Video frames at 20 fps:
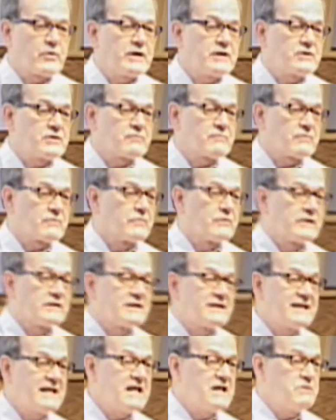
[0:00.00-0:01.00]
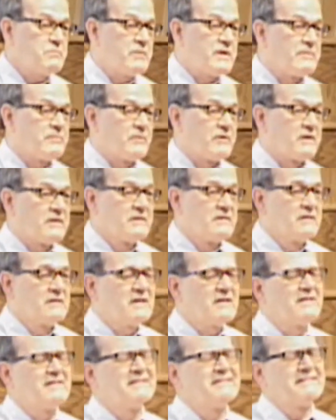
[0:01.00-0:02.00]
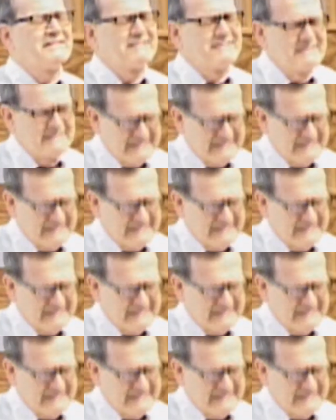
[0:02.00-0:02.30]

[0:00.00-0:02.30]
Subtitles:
and preach through and teach people. Huh.